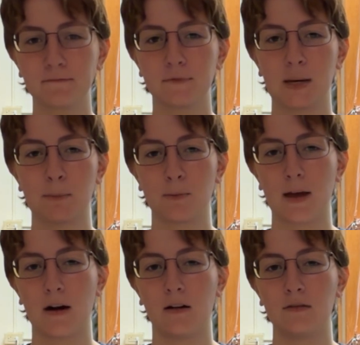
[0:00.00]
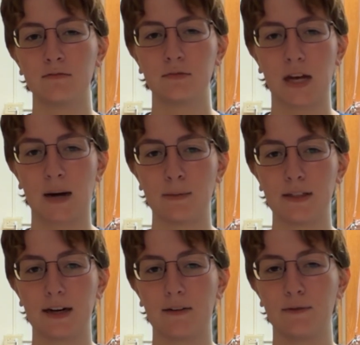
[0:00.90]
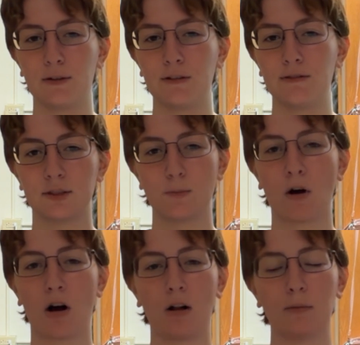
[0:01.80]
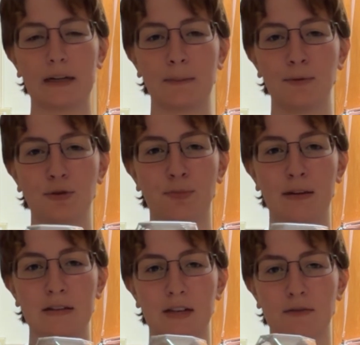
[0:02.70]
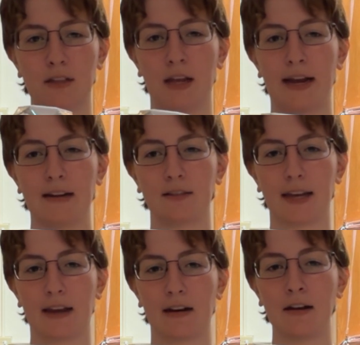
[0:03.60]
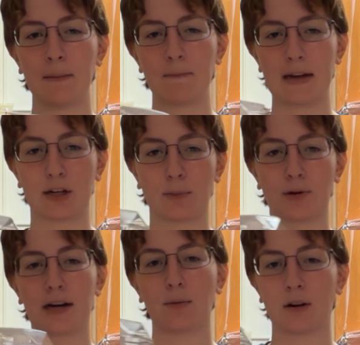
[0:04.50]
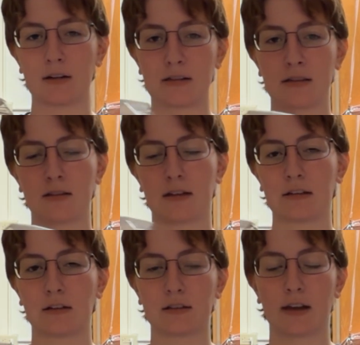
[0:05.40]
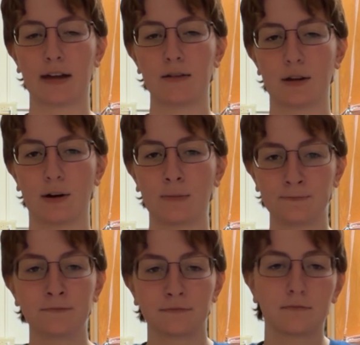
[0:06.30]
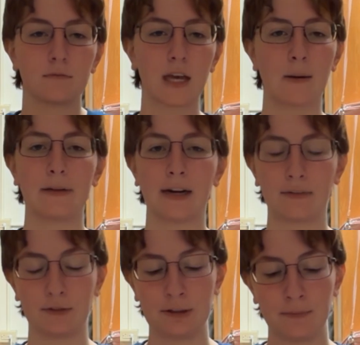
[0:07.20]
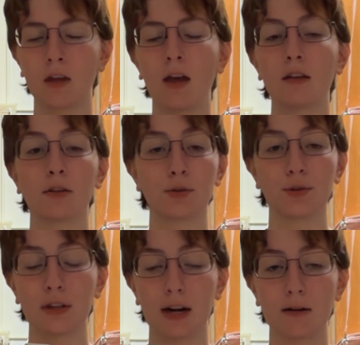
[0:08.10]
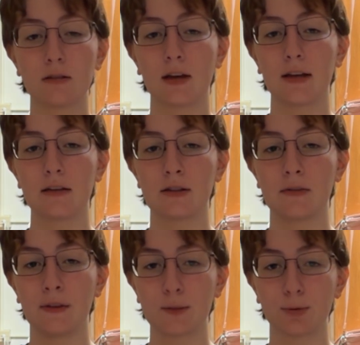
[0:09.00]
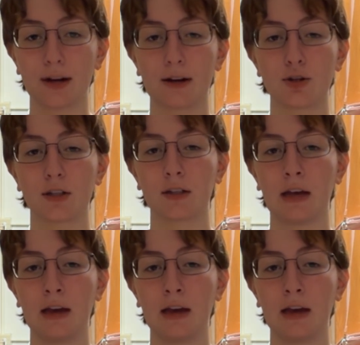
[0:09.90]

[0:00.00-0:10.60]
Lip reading: temperamental, gotta be careful. Small like movements of the light can make or break what it is the thing looks like, so gotta be careful. The third thing that I would say is that this project,